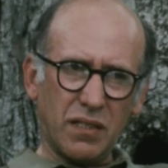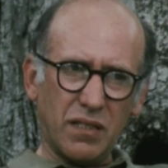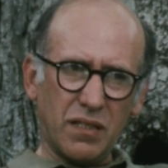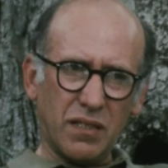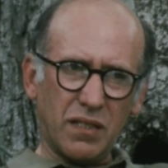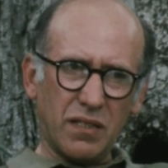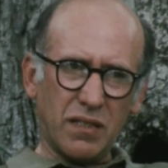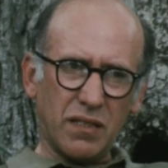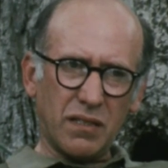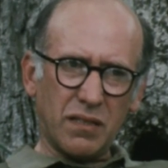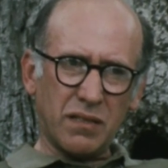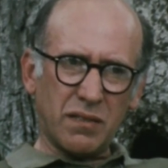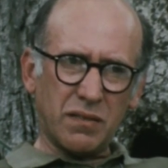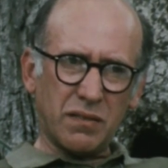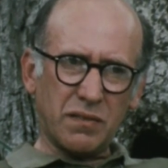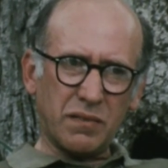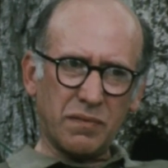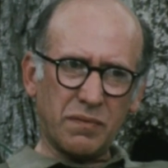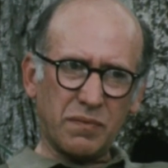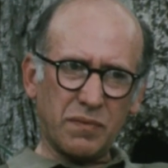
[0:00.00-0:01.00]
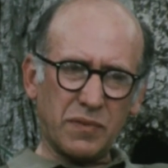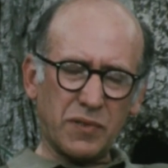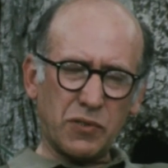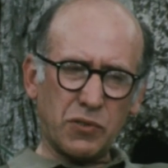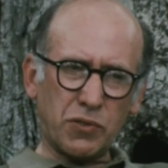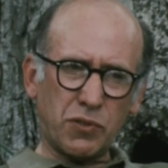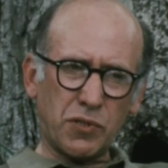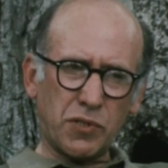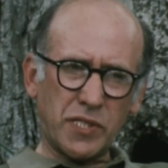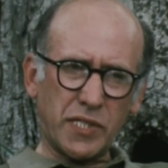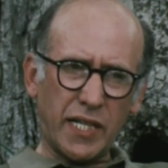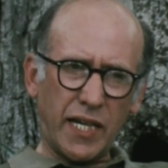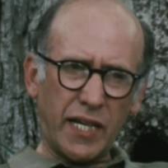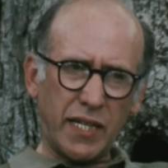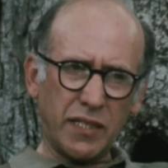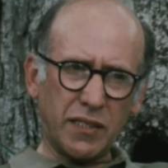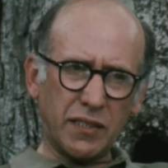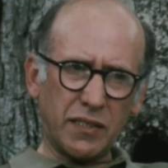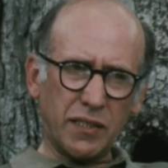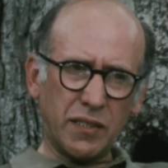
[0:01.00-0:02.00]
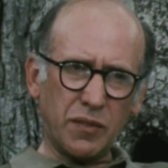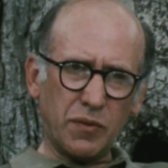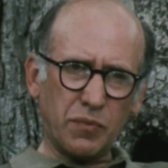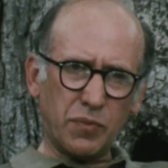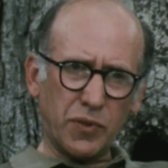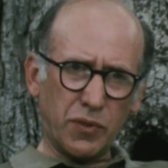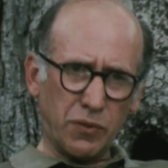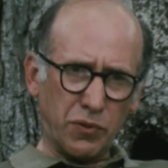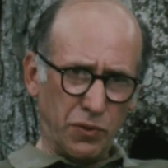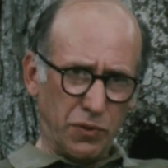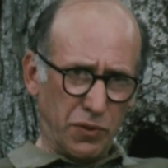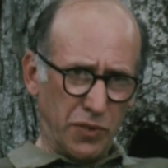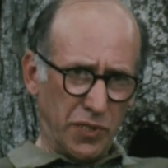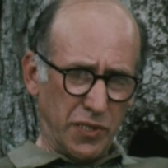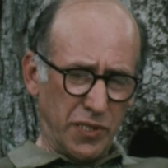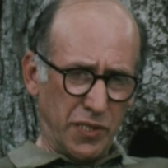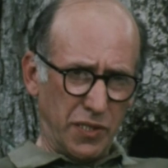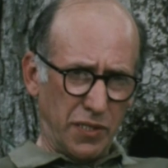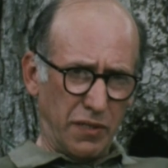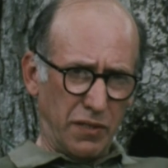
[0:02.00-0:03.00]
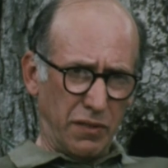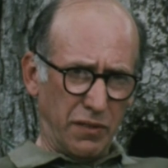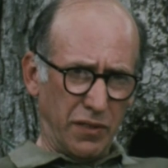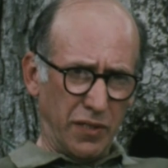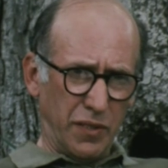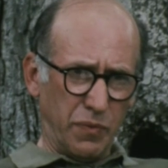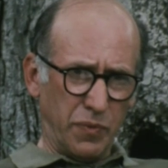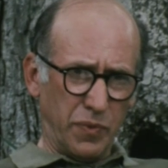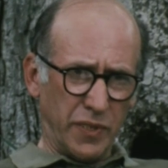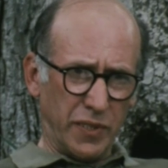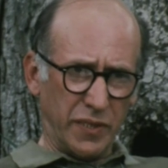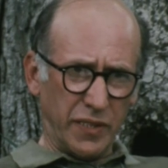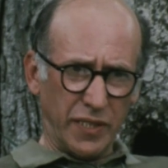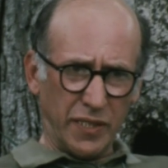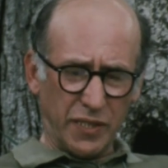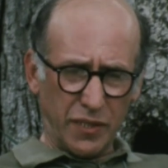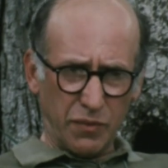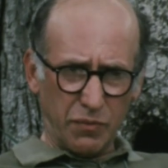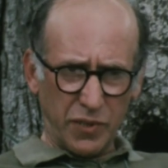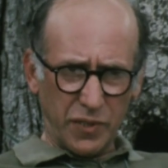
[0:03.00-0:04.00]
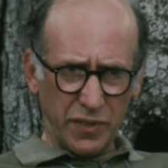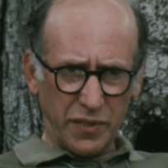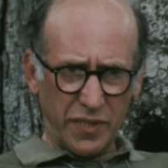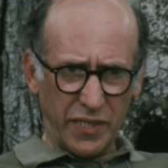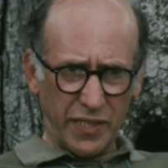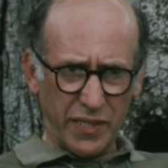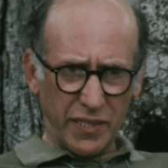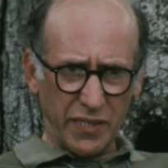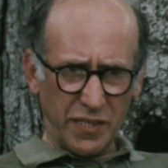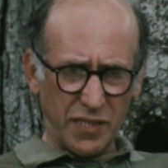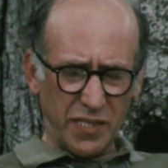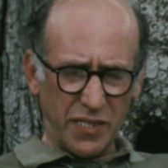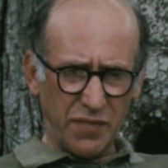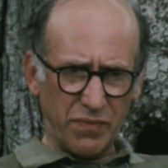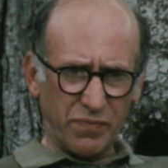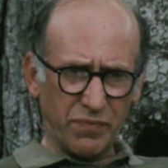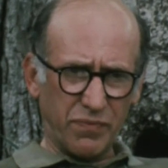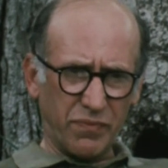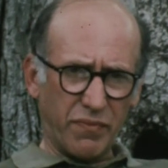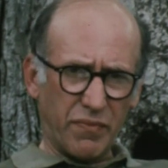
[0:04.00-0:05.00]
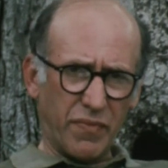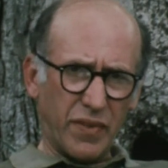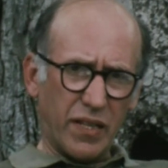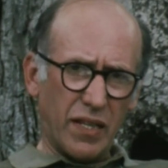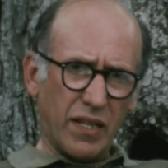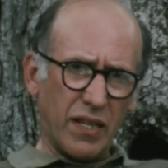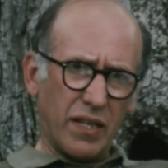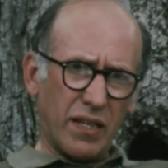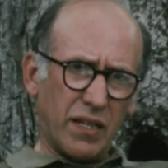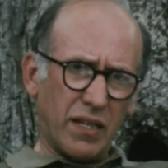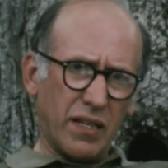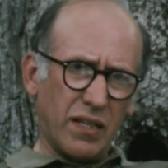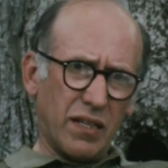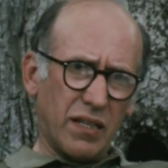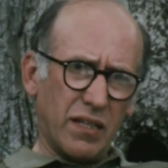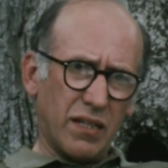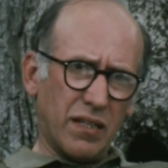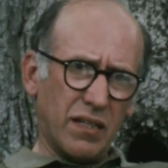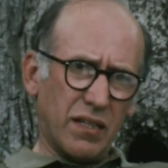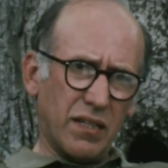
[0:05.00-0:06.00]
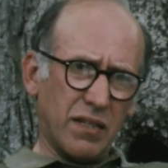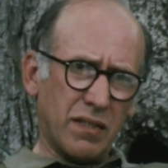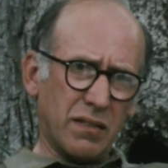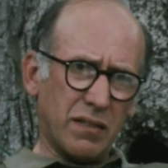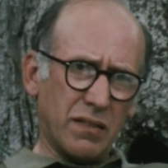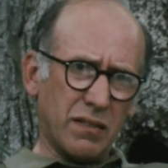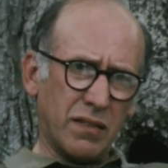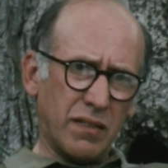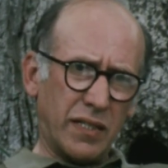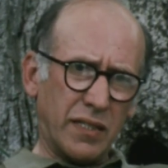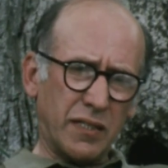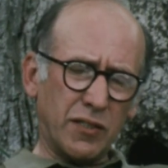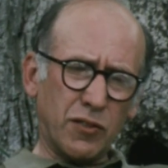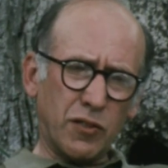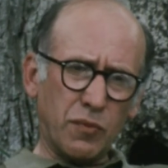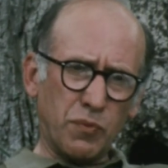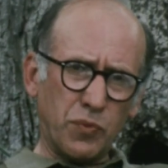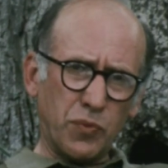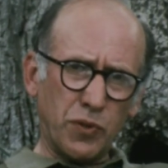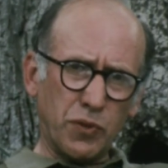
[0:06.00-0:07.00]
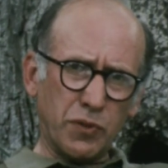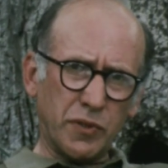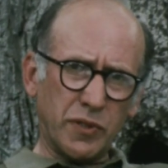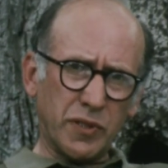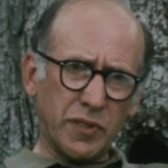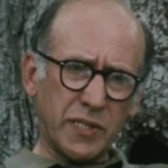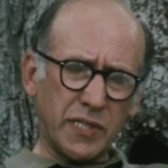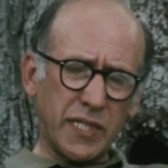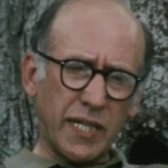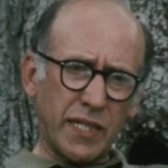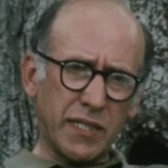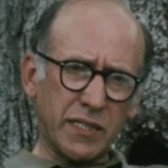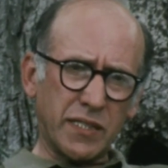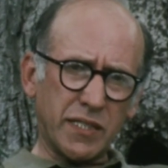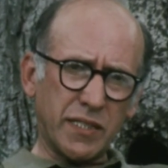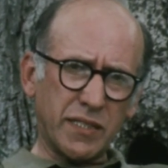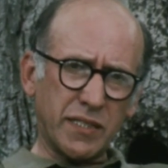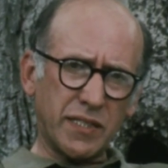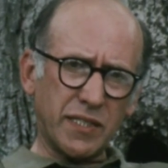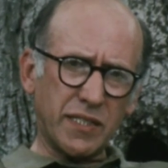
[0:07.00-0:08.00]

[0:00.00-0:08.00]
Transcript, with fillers: Uh, society produces only predictable things, uh, like a computer sensors